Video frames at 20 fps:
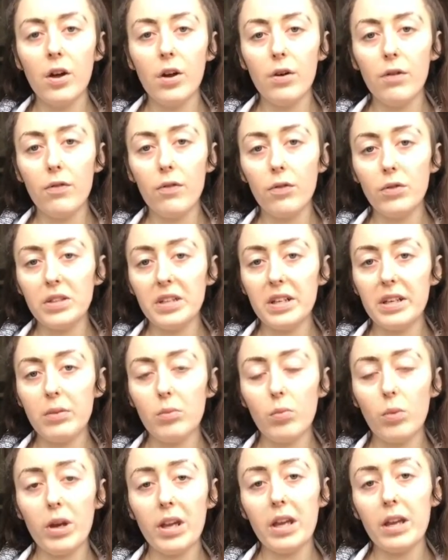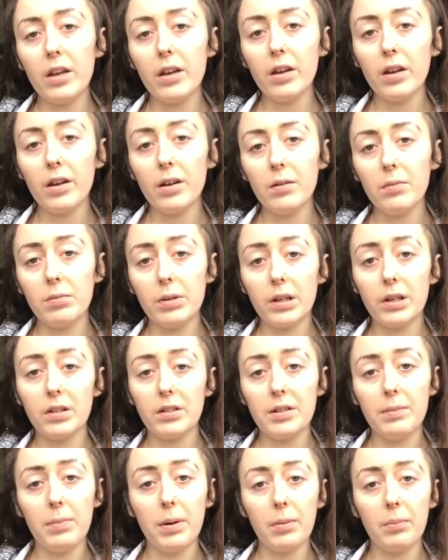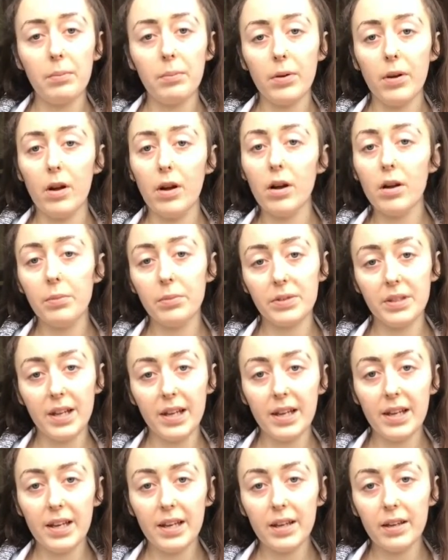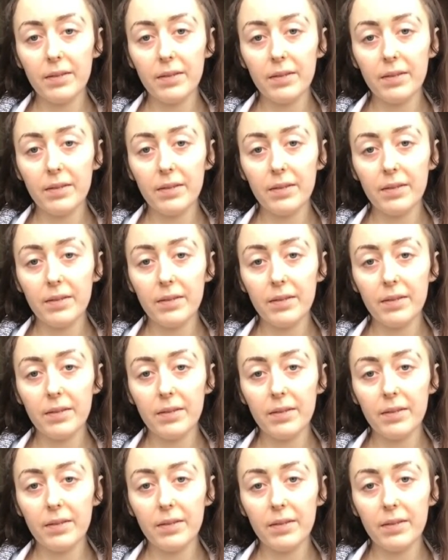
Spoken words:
14-week pregnancy bump update.